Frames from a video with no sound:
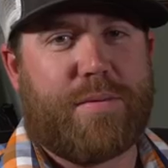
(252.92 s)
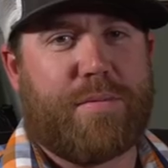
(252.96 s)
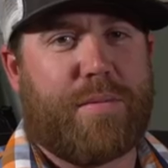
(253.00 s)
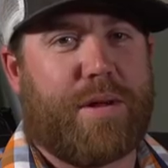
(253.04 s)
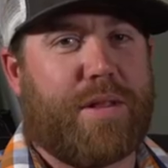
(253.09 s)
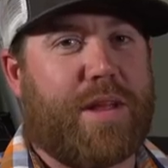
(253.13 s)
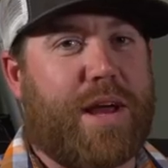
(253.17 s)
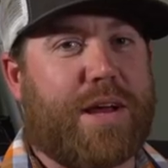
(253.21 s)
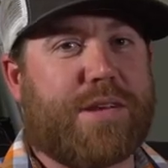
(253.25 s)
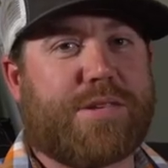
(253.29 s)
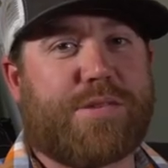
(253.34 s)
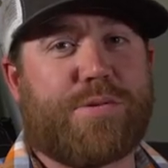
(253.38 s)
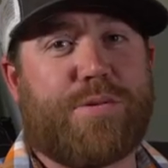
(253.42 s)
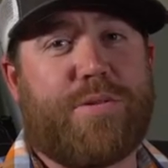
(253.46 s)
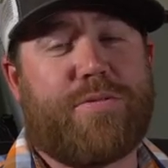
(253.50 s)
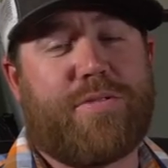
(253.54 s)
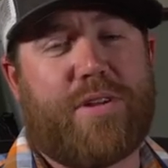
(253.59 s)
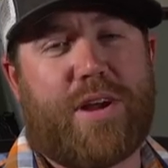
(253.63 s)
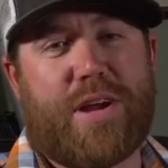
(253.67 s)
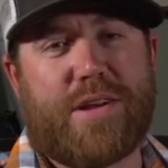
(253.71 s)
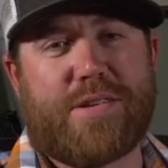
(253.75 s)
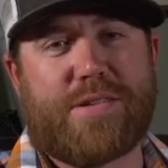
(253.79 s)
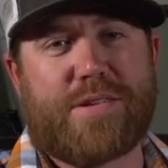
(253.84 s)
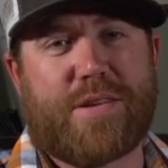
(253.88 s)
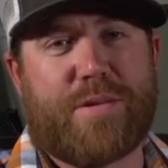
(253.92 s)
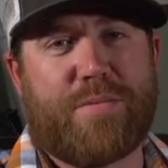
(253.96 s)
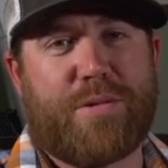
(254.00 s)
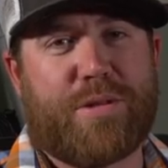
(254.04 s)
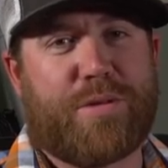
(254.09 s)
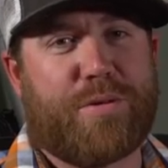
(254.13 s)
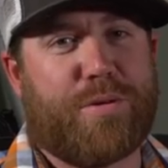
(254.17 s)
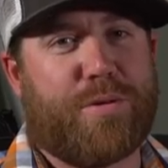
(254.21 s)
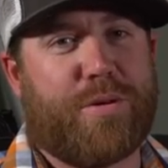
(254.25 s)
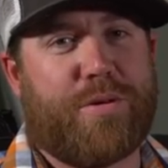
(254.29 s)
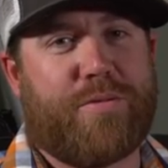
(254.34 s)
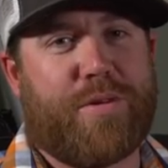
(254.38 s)
My last three flies that get me
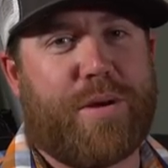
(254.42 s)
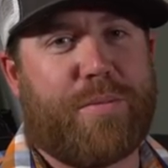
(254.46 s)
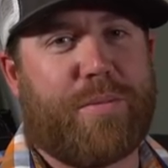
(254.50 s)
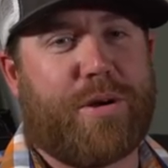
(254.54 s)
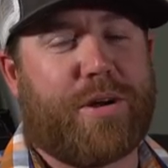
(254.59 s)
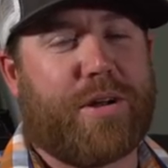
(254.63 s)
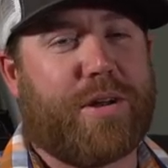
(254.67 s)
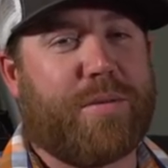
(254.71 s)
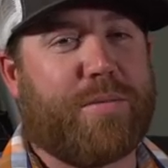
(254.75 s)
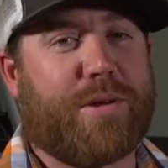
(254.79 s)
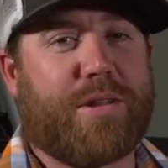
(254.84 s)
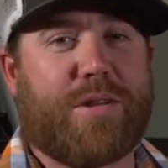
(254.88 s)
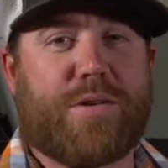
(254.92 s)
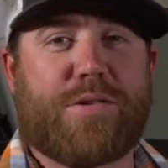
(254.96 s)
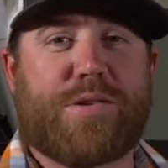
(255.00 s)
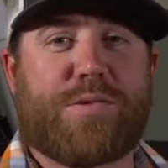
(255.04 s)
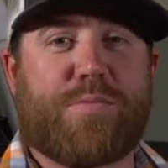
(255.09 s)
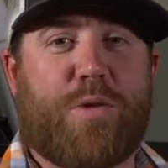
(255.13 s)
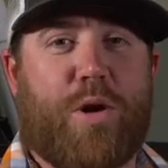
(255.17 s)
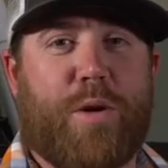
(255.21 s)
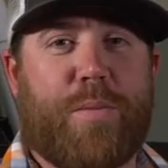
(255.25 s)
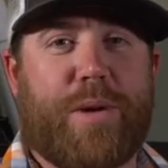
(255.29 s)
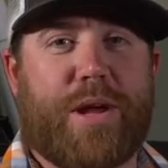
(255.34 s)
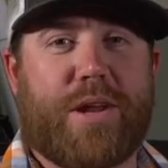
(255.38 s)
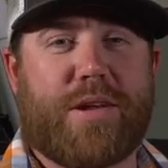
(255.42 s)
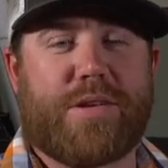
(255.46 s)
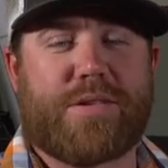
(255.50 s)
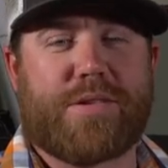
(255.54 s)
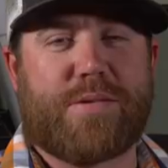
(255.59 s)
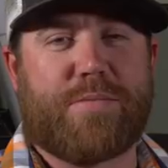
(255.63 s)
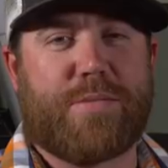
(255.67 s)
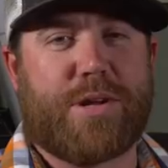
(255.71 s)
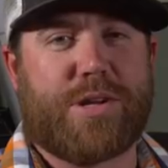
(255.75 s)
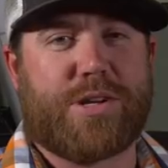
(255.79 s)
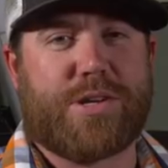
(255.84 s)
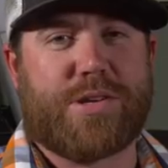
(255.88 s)
through November are going to be those small baetis
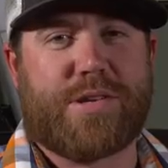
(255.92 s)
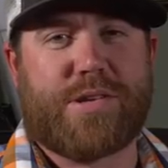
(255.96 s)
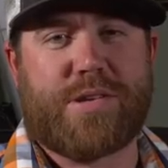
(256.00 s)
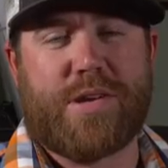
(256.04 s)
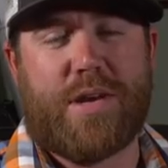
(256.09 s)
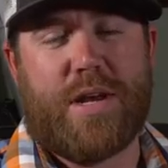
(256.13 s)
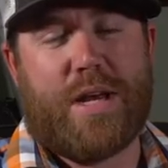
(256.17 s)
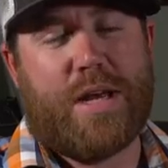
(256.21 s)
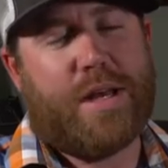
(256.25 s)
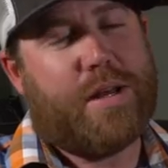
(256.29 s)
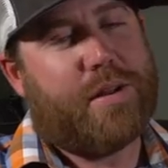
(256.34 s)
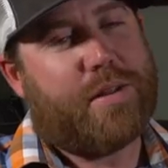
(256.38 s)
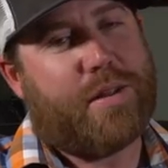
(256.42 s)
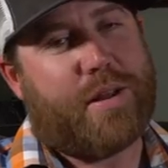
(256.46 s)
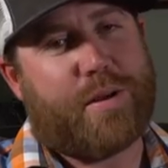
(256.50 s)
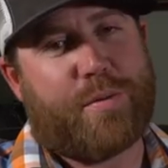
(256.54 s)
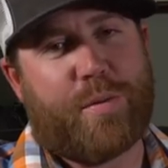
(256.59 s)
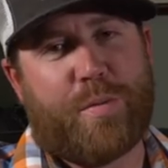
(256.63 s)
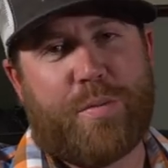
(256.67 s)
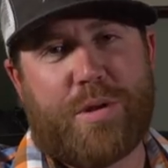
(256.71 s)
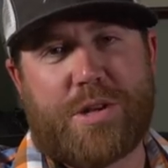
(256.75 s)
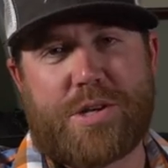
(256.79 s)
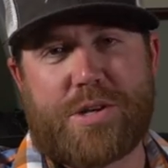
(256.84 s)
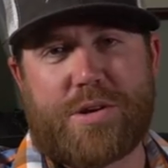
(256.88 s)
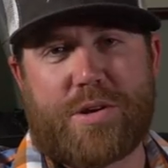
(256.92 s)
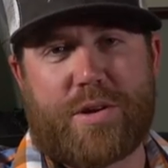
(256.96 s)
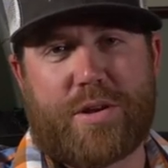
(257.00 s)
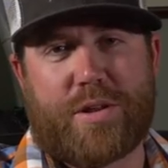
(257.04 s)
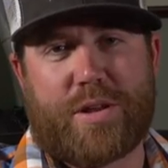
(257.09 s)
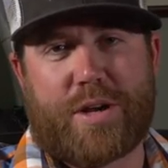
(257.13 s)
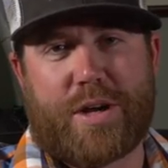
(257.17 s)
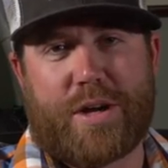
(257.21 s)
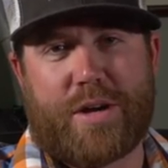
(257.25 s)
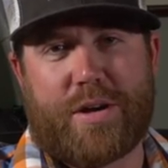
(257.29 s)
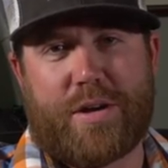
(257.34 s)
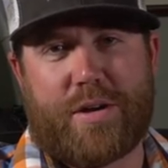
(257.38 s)
and midges. Like we mentioned
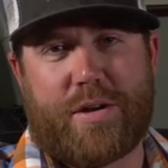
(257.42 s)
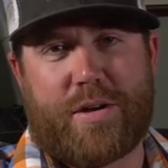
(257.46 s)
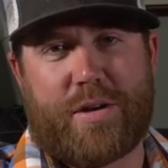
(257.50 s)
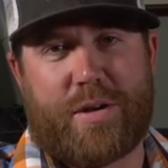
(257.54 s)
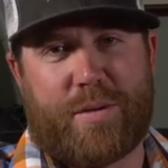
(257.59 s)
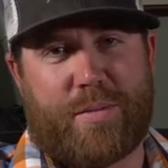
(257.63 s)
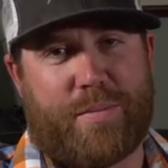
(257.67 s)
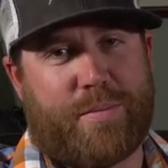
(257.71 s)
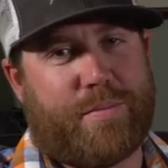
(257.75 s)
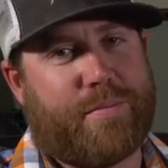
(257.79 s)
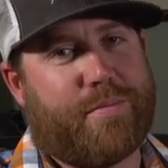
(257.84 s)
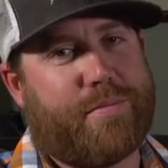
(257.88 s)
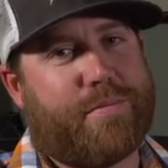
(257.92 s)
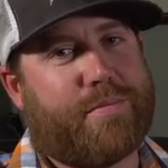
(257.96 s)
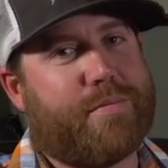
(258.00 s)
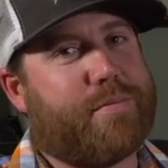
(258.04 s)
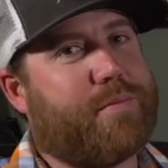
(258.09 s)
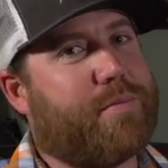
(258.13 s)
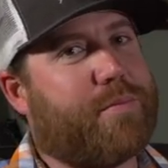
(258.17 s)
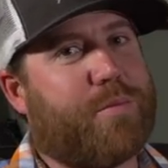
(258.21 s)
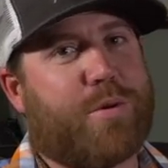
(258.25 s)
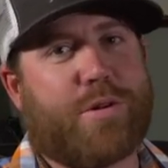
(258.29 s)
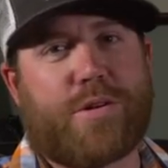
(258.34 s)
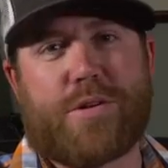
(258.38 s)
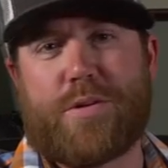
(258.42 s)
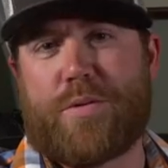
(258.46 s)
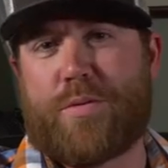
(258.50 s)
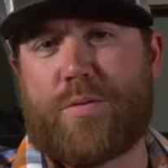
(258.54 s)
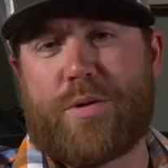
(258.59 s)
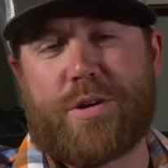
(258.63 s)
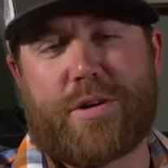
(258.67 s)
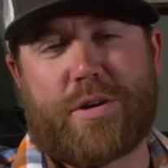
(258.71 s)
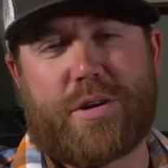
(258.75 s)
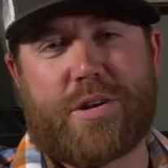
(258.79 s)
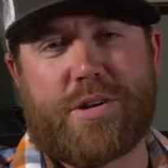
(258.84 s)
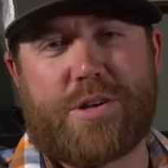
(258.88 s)
earlier, um, winter,
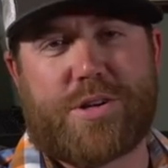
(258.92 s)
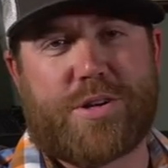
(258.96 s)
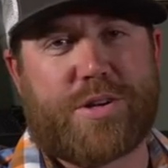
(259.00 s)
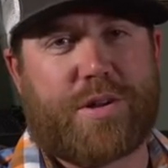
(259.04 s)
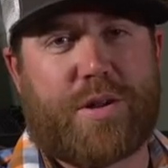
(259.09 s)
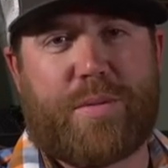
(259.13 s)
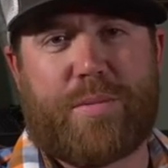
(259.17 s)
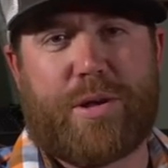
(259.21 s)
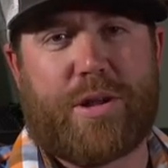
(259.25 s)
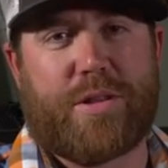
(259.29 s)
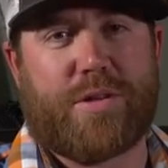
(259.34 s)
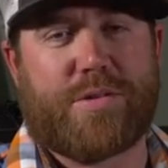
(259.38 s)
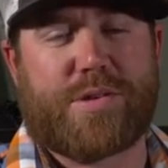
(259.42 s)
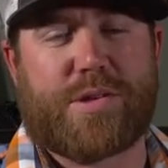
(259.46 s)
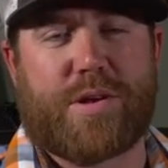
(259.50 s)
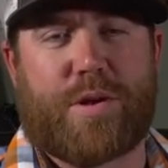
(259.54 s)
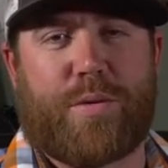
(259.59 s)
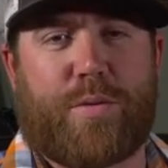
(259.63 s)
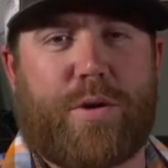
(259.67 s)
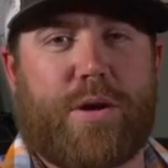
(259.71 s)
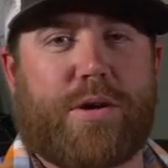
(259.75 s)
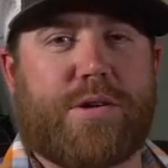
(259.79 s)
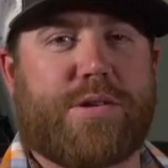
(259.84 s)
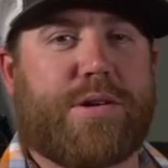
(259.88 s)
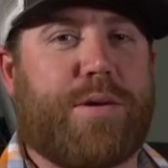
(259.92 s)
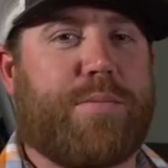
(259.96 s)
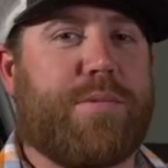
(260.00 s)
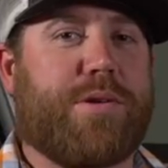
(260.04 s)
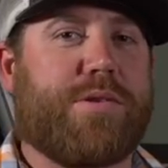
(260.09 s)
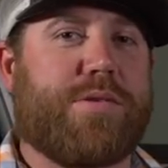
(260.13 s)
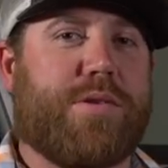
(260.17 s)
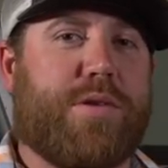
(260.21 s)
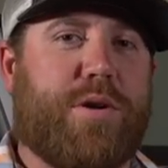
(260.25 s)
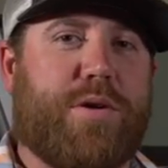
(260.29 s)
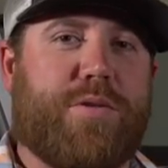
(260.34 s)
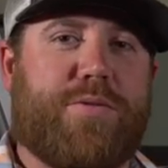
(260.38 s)
winter conditions are going to be on those tailwaters. That
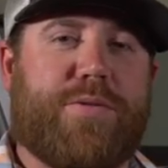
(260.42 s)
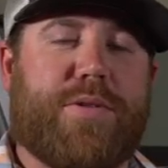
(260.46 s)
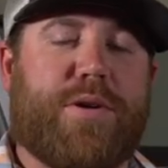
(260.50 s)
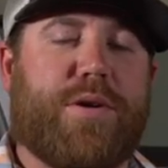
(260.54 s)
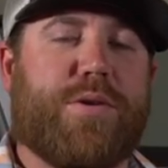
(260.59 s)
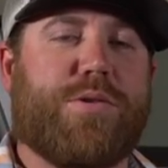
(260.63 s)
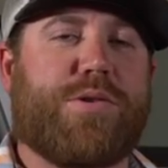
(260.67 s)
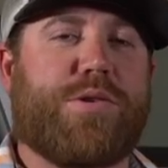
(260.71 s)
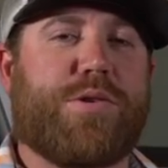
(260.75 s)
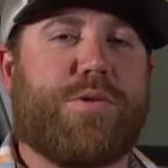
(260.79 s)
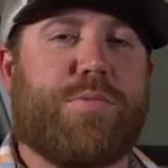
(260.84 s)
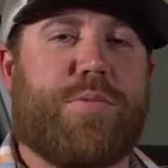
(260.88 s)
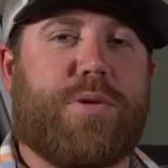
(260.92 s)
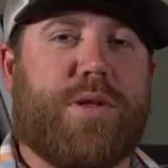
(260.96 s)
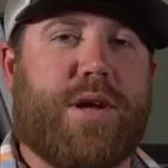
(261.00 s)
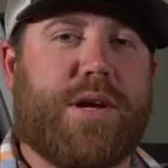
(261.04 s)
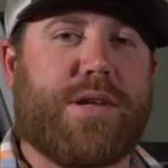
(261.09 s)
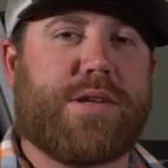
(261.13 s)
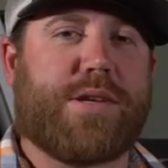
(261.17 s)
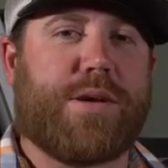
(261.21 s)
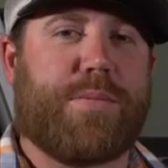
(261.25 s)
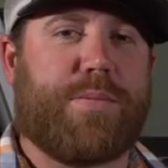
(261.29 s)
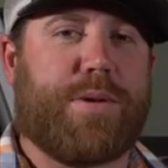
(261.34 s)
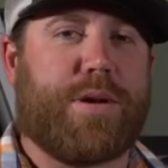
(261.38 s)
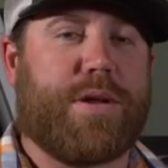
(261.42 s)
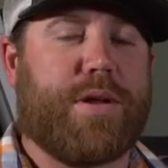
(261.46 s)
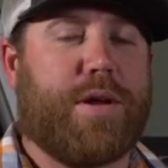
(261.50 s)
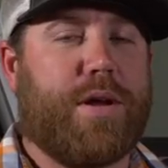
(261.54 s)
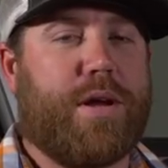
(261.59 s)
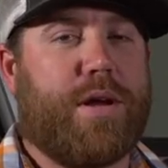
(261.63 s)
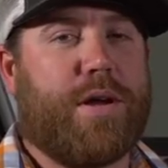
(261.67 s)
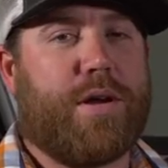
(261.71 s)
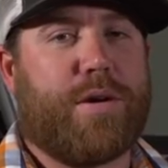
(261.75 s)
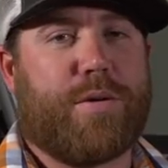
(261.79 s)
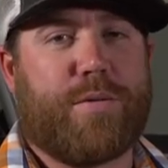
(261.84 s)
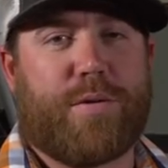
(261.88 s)
means low flow, super light tippet,
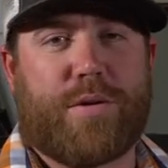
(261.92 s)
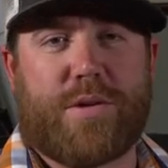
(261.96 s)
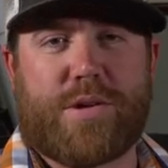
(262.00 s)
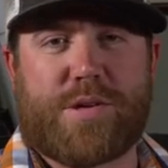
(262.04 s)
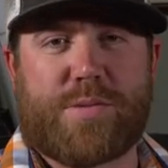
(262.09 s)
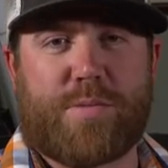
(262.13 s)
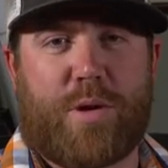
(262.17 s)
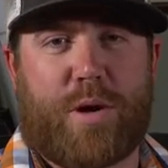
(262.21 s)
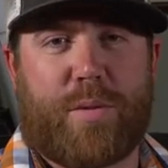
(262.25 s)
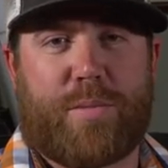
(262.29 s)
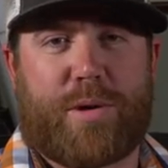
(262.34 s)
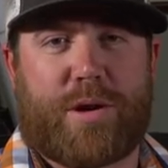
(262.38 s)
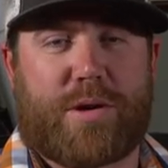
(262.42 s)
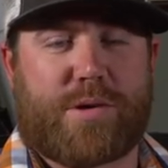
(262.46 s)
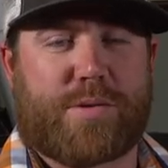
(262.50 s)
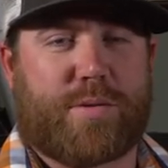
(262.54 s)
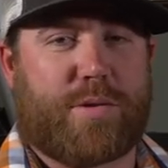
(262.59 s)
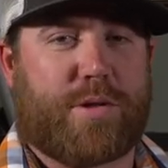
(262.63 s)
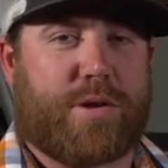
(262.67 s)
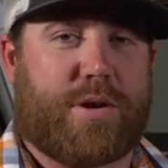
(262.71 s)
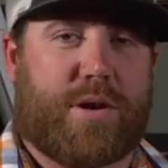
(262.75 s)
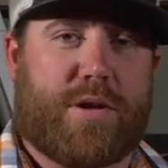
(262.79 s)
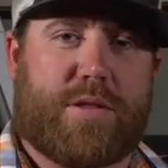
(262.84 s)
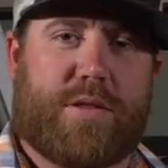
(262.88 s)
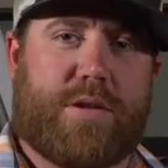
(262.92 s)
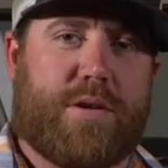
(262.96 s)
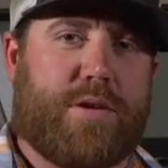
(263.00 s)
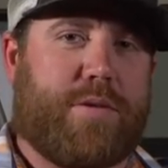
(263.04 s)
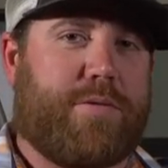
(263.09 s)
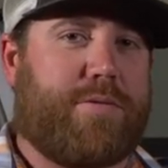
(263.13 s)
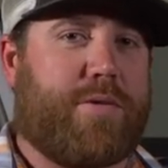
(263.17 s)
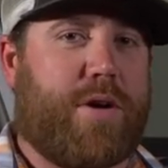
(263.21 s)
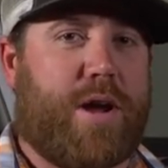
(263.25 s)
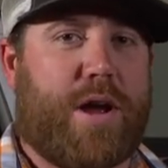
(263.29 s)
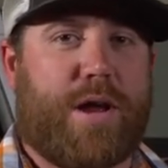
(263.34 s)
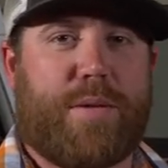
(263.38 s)
really small bugs, whether you're at
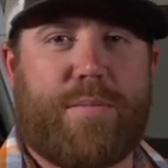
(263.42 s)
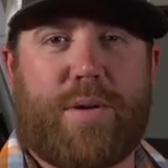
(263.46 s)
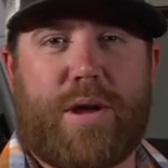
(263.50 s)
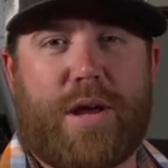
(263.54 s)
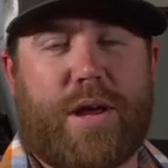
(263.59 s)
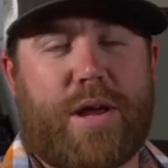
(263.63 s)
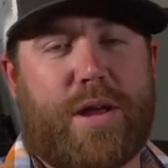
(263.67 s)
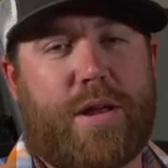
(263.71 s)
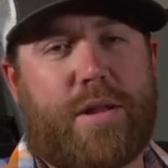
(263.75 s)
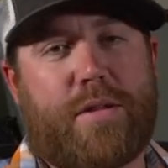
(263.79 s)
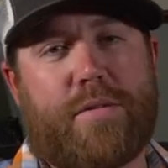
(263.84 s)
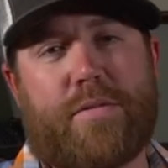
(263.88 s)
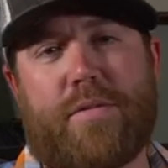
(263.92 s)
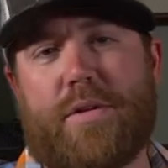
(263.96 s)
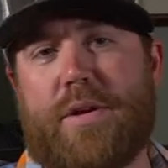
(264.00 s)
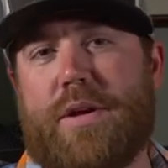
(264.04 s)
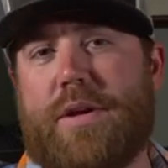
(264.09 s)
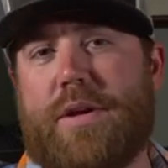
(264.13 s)
the frying pan,